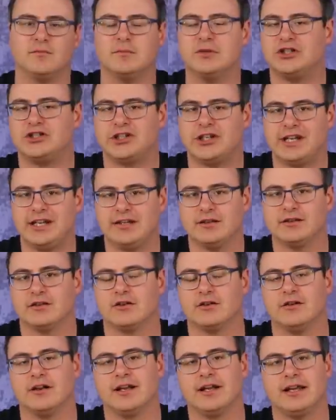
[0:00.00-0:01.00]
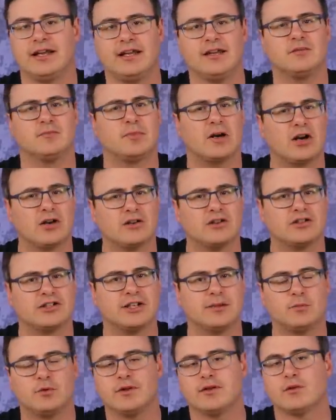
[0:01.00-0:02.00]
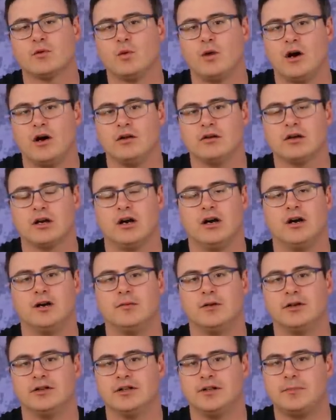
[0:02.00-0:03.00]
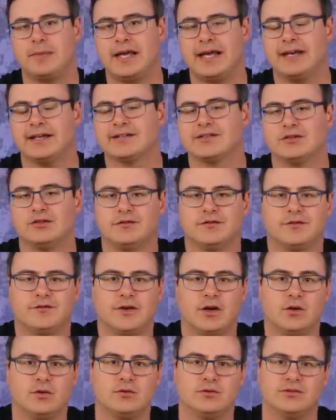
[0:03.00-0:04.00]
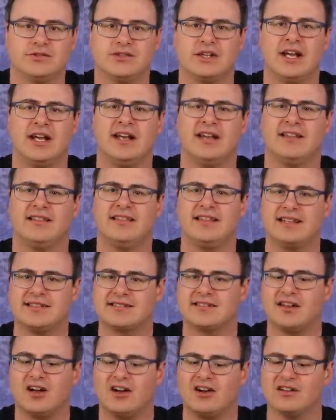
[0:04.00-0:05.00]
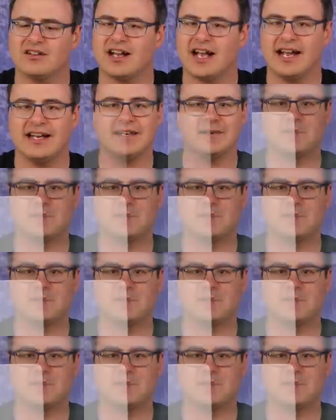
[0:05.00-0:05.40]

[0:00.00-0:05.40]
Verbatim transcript: machine learning in partnership with Qualcomm on the Pixel phones. This all kind